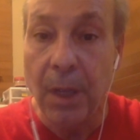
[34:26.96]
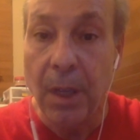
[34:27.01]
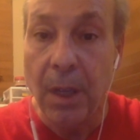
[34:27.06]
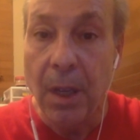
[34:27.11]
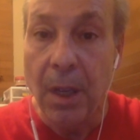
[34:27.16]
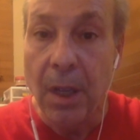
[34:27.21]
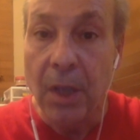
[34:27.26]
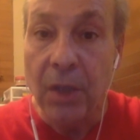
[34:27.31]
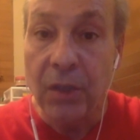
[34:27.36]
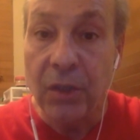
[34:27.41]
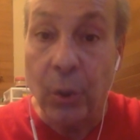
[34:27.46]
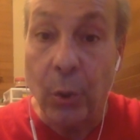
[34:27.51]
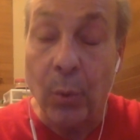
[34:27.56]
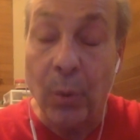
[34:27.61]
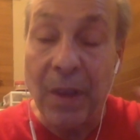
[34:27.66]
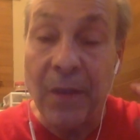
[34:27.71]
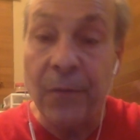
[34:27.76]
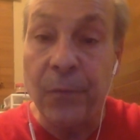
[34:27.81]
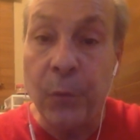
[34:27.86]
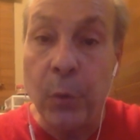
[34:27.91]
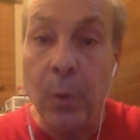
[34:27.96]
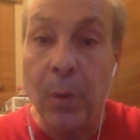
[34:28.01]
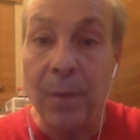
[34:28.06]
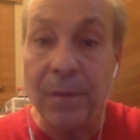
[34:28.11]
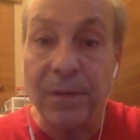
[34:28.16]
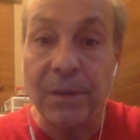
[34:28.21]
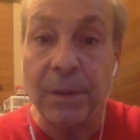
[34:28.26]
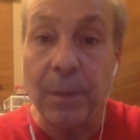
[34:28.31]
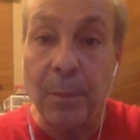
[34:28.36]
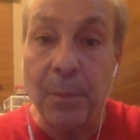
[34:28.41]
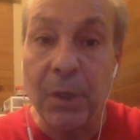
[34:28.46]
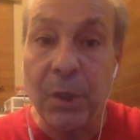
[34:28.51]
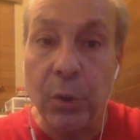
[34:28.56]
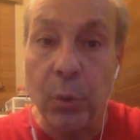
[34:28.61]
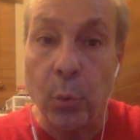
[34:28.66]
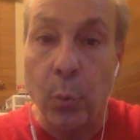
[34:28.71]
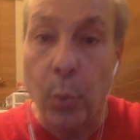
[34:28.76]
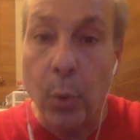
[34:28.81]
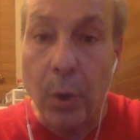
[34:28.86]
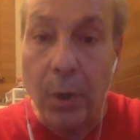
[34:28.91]
So if you have somebody you're
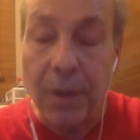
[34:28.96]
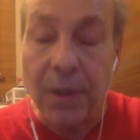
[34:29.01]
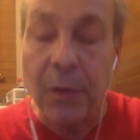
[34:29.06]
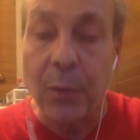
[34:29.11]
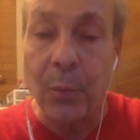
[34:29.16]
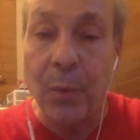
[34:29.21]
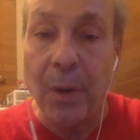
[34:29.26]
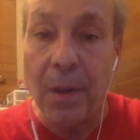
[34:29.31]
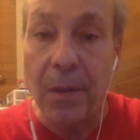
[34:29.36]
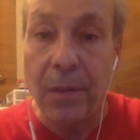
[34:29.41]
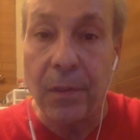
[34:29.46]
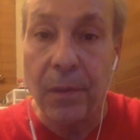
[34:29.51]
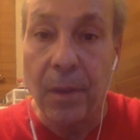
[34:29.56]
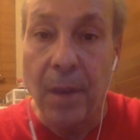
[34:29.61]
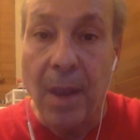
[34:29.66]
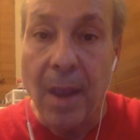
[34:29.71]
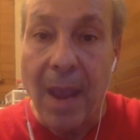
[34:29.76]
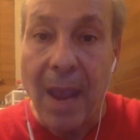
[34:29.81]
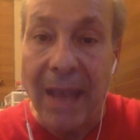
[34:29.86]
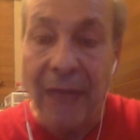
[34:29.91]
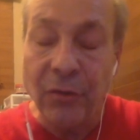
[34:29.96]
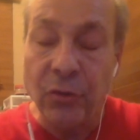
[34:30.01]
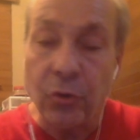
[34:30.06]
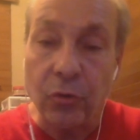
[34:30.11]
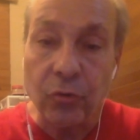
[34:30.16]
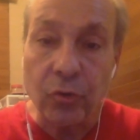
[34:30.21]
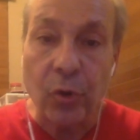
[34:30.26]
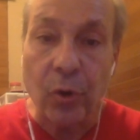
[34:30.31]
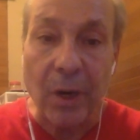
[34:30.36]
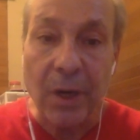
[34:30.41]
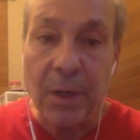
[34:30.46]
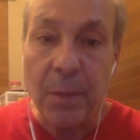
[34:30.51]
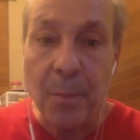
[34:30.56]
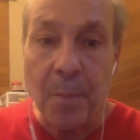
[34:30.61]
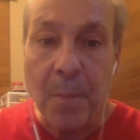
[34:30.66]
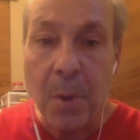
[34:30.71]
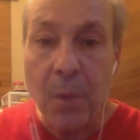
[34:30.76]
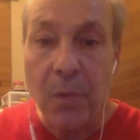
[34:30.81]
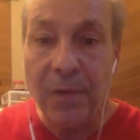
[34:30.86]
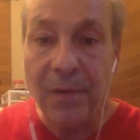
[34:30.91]
working with and you're trying to
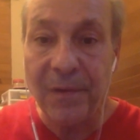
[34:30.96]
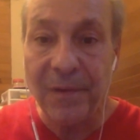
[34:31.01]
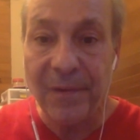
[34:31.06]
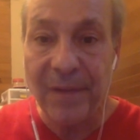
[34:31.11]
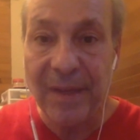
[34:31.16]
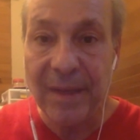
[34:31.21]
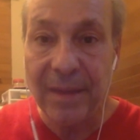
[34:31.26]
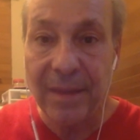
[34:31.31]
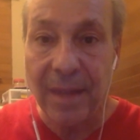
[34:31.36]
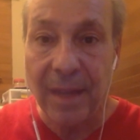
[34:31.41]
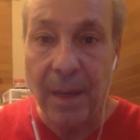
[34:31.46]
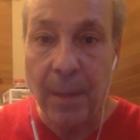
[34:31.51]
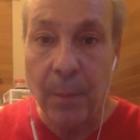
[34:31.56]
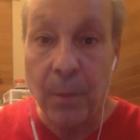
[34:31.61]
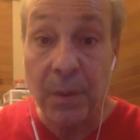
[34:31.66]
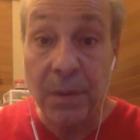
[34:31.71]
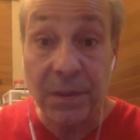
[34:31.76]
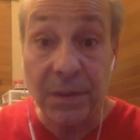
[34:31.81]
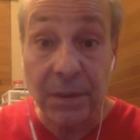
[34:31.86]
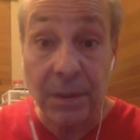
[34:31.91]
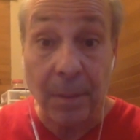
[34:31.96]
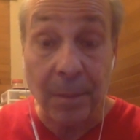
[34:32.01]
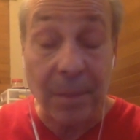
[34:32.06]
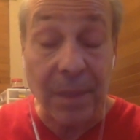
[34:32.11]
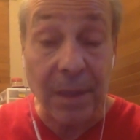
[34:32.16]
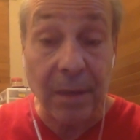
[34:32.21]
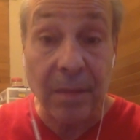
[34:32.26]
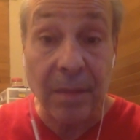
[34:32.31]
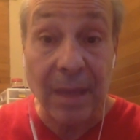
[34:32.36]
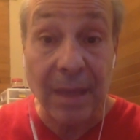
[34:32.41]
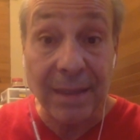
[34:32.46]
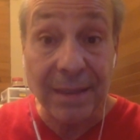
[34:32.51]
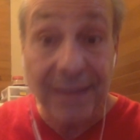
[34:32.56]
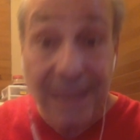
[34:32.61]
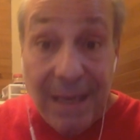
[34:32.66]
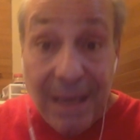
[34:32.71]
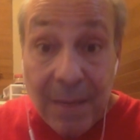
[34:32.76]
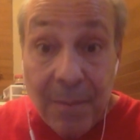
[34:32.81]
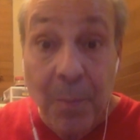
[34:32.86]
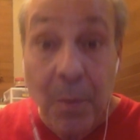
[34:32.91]
motivate them with something that
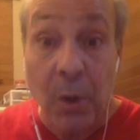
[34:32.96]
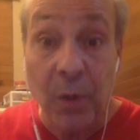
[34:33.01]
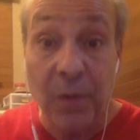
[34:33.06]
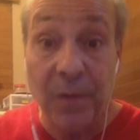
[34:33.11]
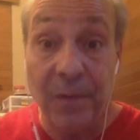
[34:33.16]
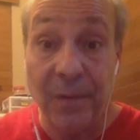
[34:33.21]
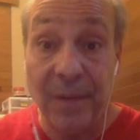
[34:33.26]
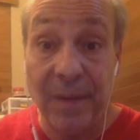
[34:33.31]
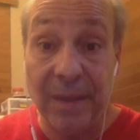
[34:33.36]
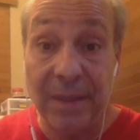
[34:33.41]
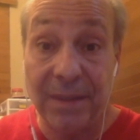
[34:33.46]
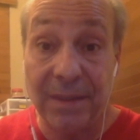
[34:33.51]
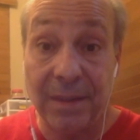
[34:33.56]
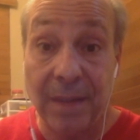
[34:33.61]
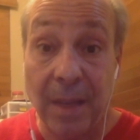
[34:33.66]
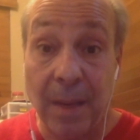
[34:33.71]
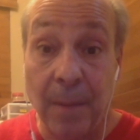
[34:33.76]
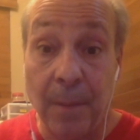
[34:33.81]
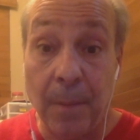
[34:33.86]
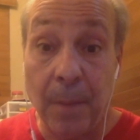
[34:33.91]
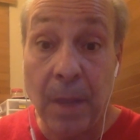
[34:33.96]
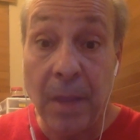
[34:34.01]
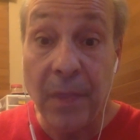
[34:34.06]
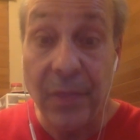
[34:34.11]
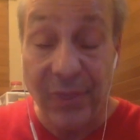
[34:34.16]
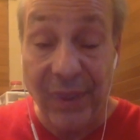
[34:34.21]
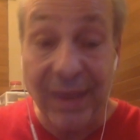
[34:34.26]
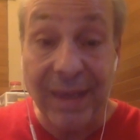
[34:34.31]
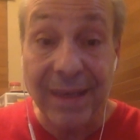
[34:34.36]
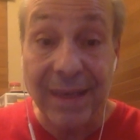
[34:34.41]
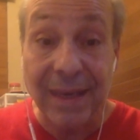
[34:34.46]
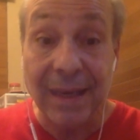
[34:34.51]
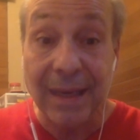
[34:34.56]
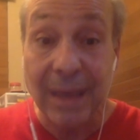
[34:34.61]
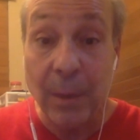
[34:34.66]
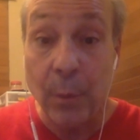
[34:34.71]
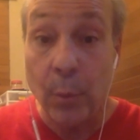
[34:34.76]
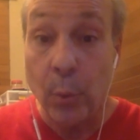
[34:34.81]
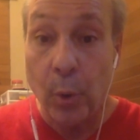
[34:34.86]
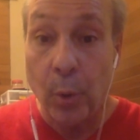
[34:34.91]
demotivates them, thinking
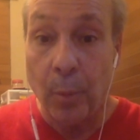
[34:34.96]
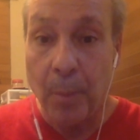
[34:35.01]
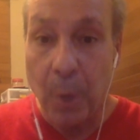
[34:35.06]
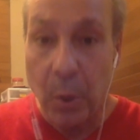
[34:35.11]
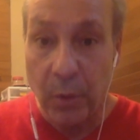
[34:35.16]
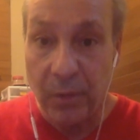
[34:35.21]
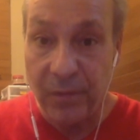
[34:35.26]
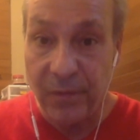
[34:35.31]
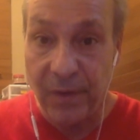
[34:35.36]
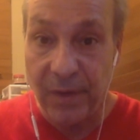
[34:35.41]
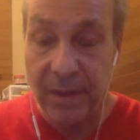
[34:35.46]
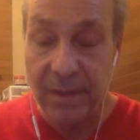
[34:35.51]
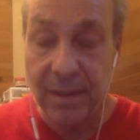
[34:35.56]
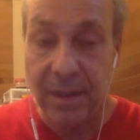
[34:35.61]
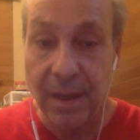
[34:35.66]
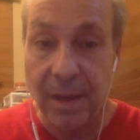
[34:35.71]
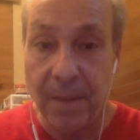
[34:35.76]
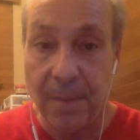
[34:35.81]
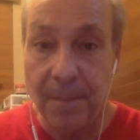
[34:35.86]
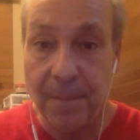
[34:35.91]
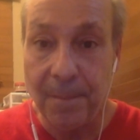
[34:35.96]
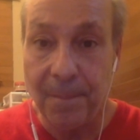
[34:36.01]
it will motivate them,